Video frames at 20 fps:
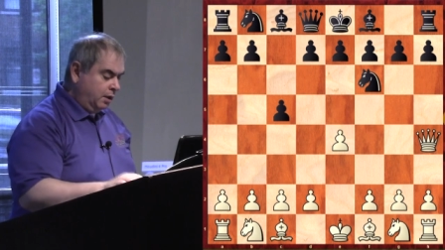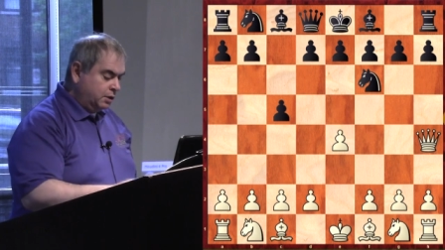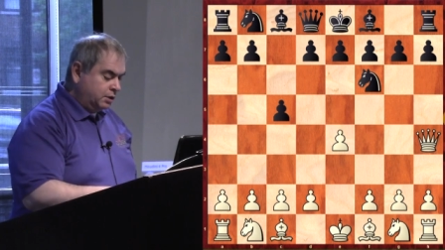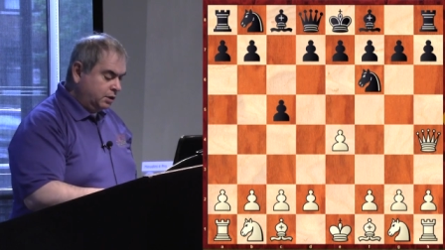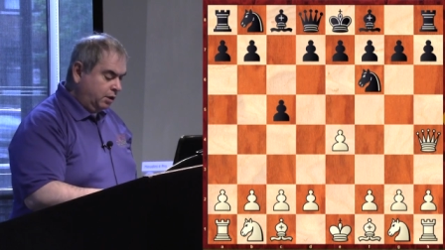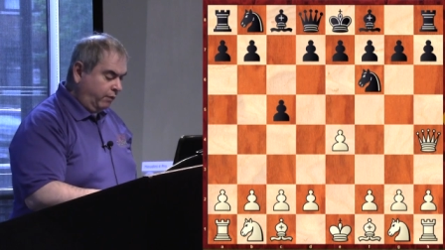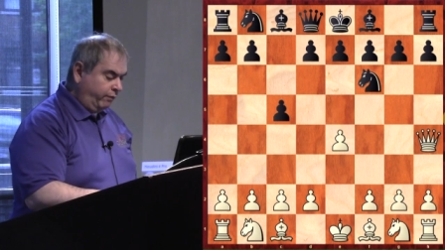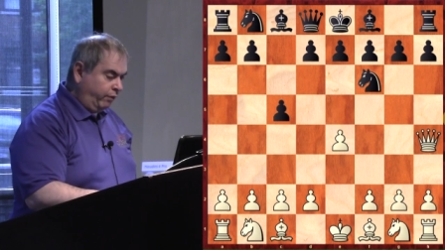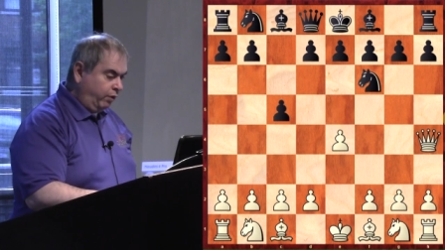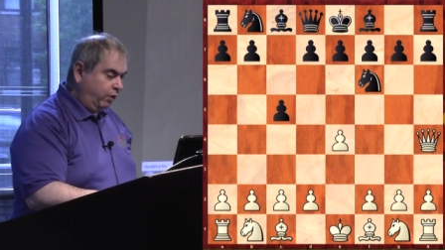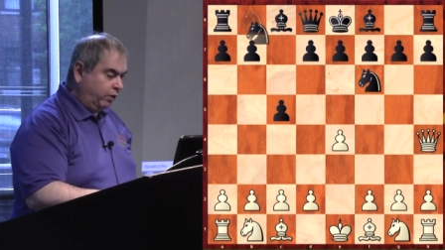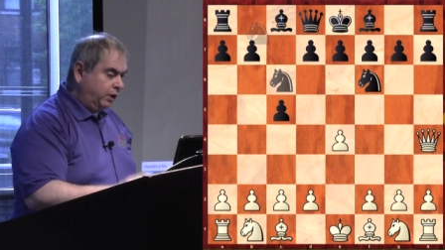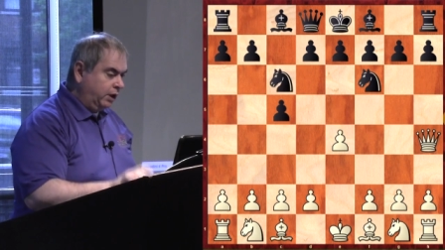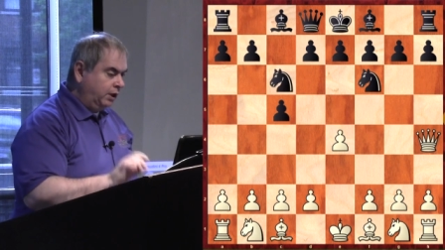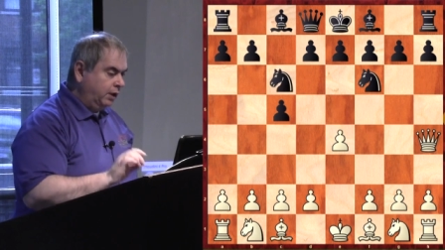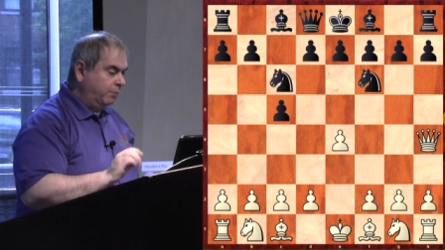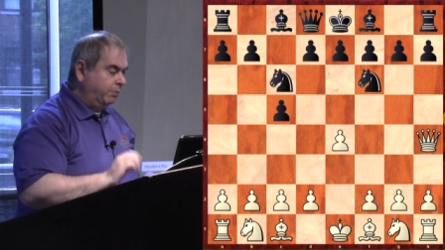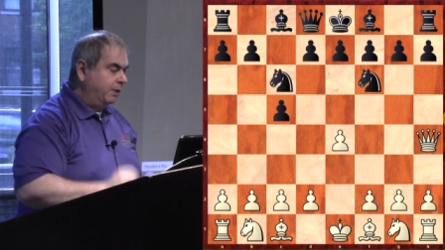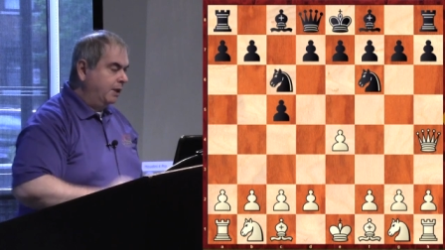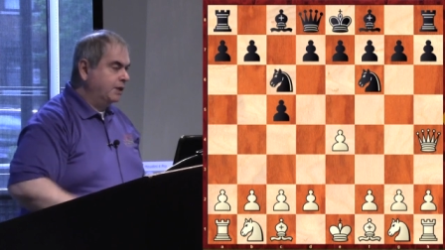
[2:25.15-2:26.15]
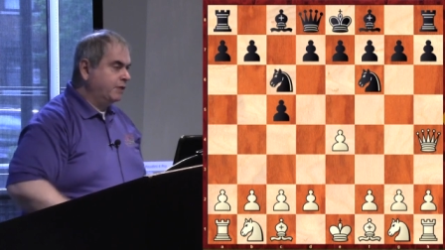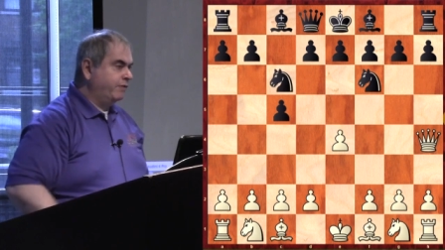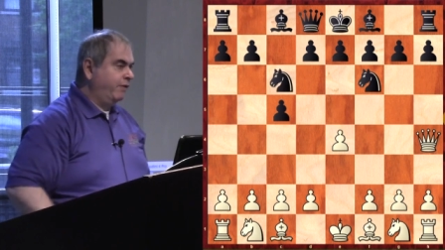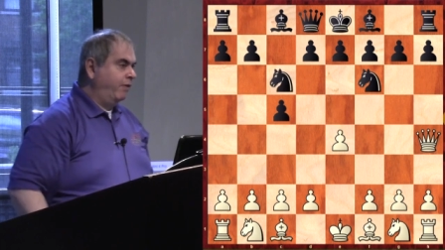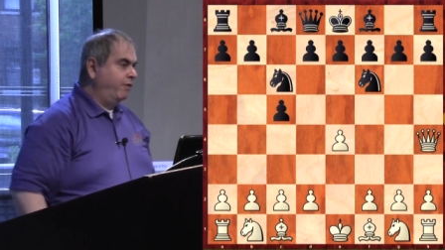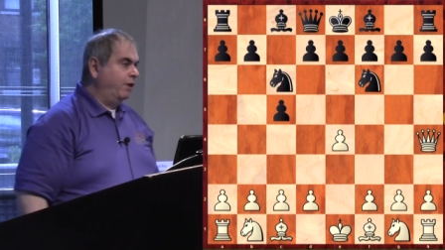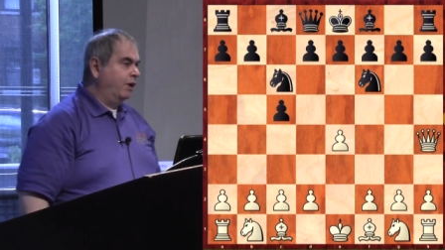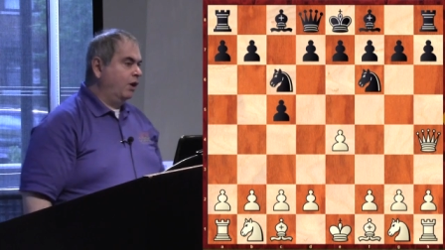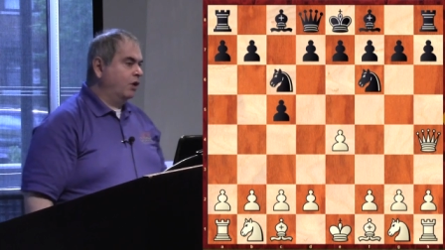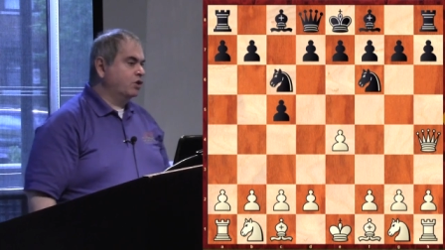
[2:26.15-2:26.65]
So Volokitin plays
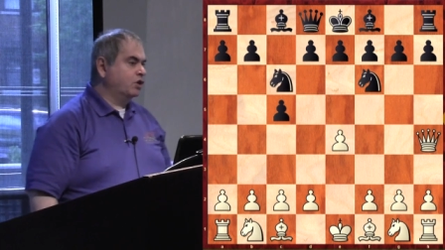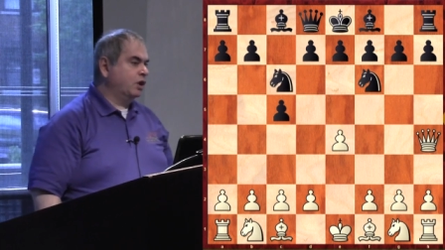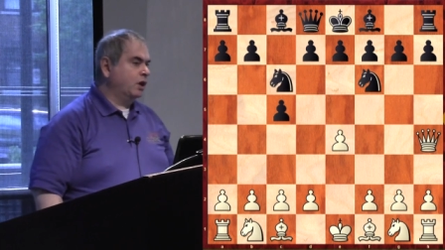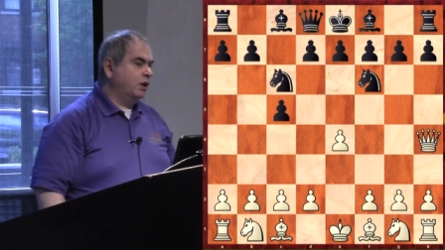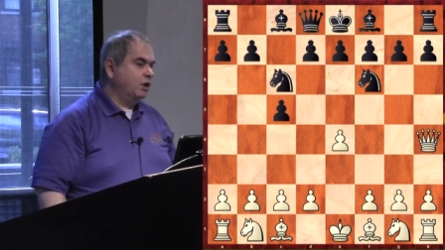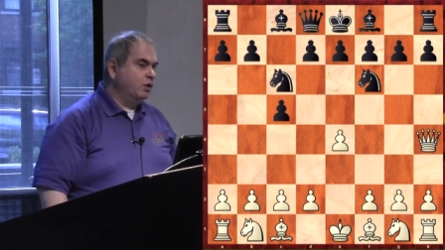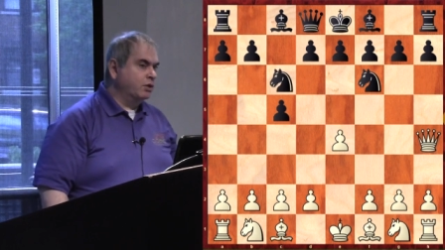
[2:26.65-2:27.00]
very logically.